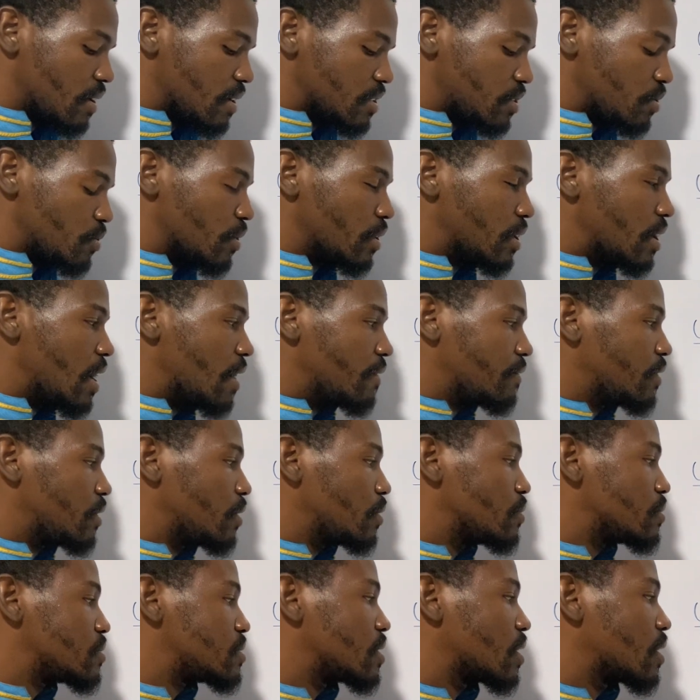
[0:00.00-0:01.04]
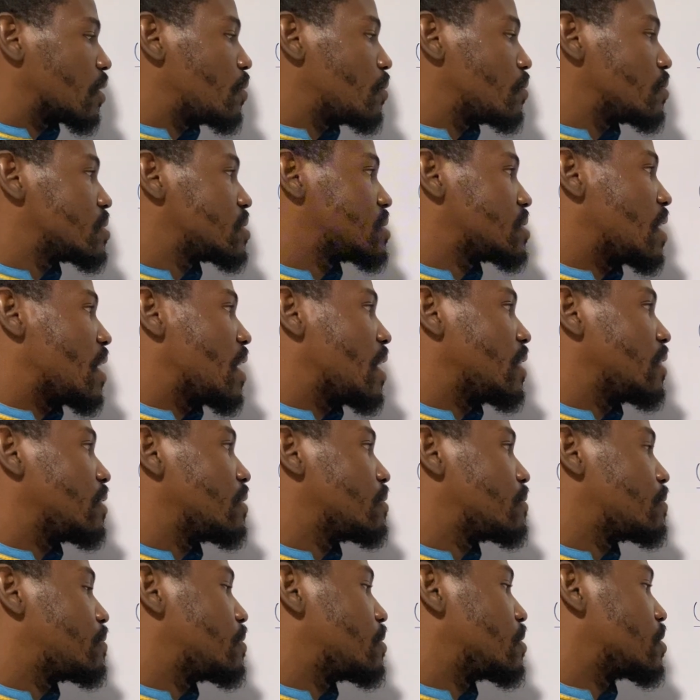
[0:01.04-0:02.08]
So we're going to have to use the cosine
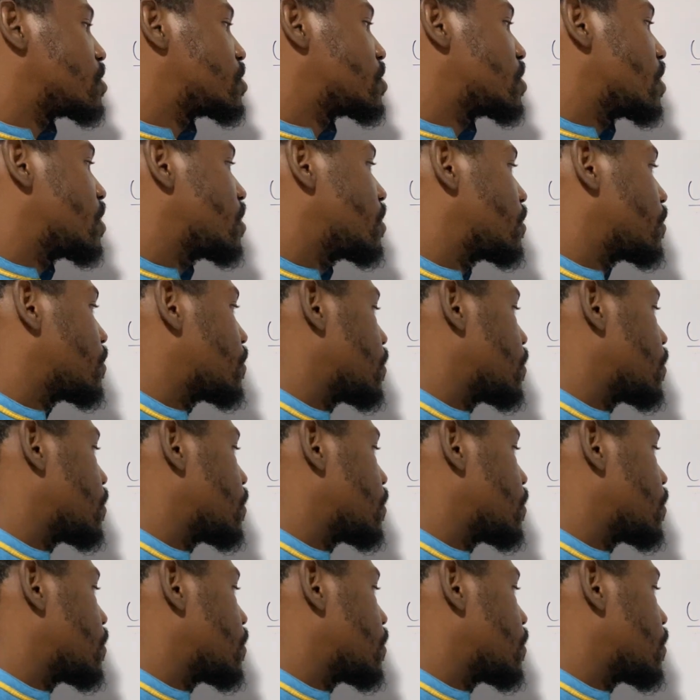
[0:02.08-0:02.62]
function.